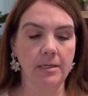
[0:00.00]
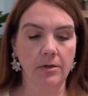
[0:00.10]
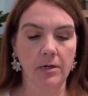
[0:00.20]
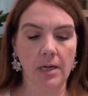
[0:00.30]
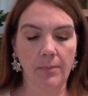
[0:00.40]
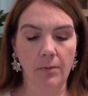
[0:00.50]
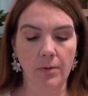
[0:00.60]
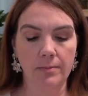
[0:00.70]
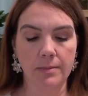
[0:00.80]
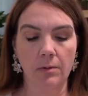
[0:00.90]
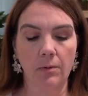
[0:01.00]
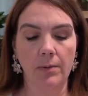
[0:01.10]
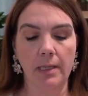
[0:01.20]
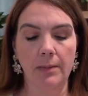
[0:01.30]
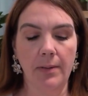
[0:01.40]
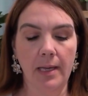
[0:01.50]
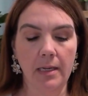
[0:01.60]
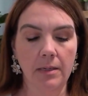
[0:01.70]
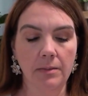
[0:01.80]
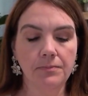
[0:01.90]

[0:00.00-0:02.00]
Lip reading: there are a couple rooms that were really big.